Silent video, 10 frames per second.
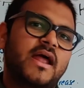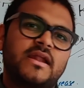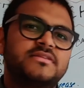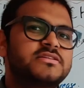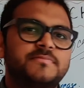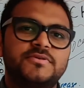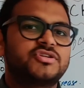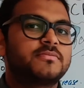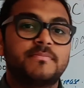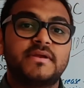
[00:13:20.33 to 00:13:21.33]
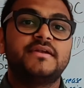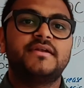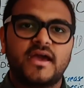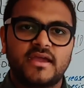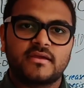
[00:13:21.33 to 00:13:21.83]
and this patient may
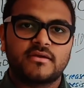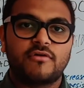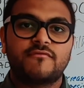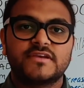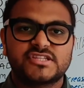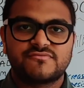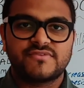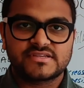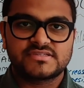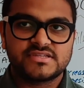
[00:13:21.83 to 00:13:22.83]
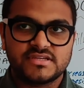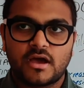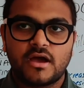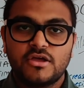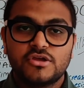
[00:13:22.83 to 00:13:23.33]
die of
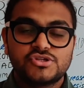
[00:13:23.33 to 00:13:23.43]
asphyxia.